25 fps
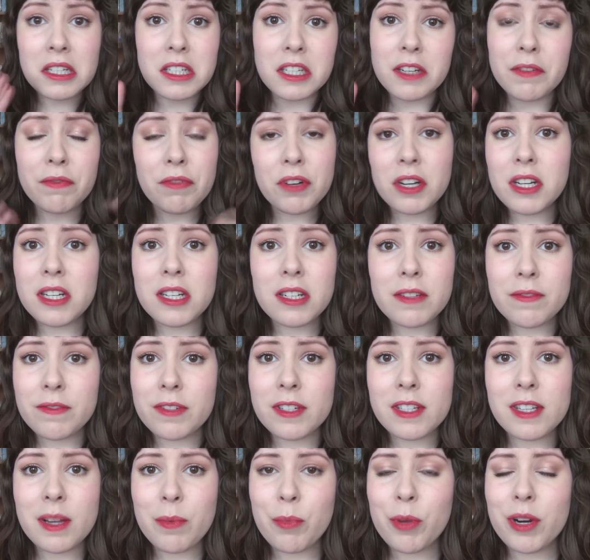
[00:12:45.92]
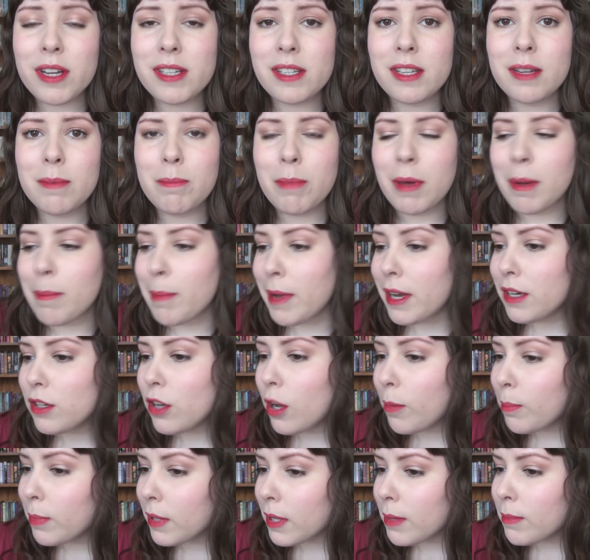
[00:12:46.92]
different for some reason, but my
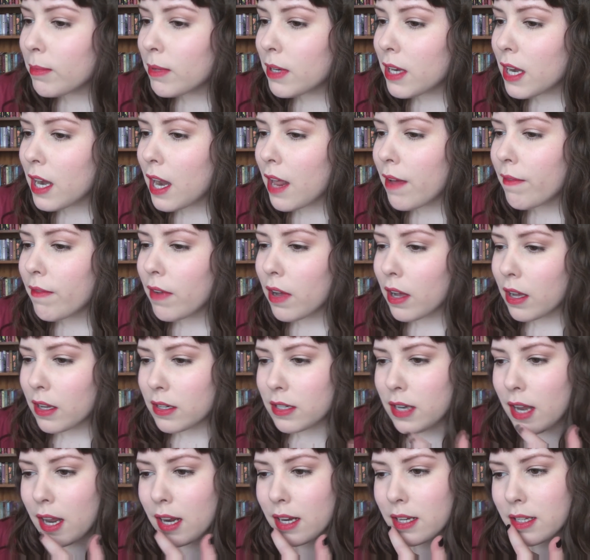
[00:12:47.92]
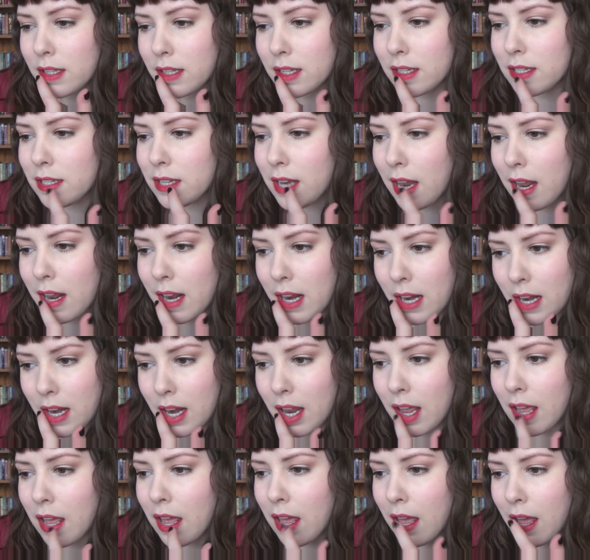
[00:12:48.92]
top lip never takes the stain
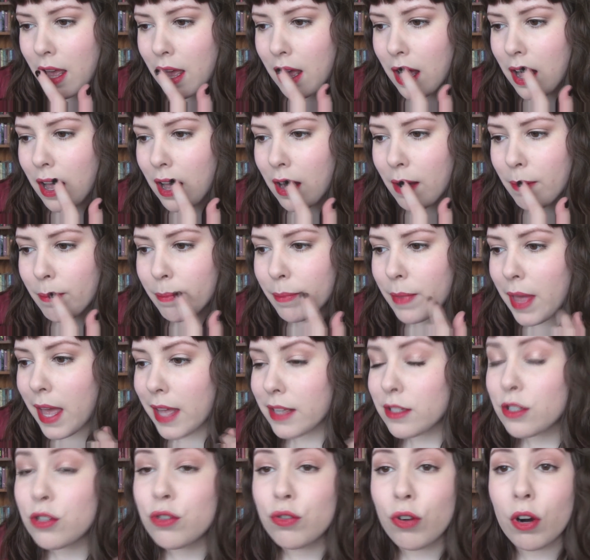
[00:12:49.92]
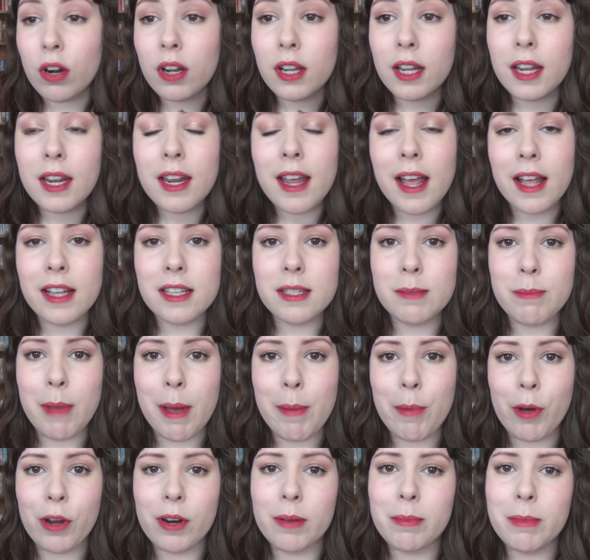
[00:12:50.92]
as strongly as my
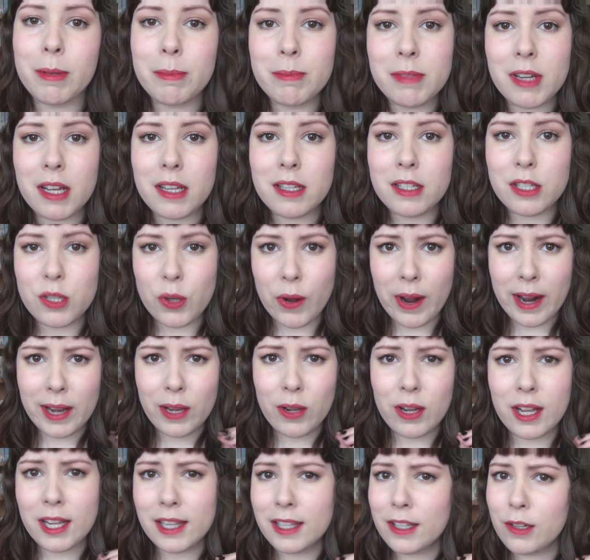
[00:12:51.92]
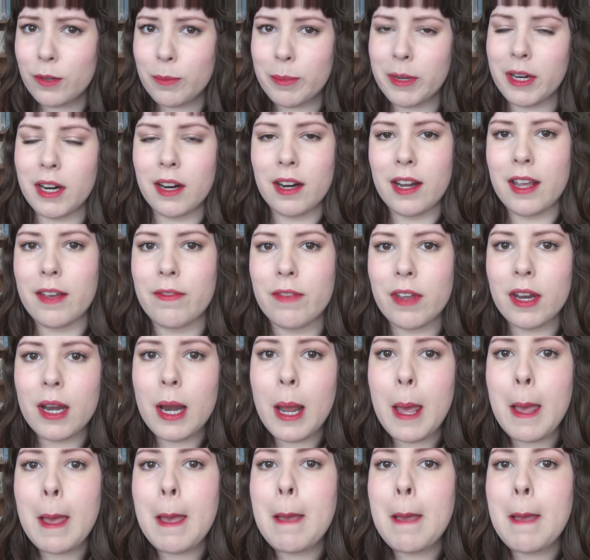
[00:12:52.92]
bottom lip does, so I look a little bit uneven,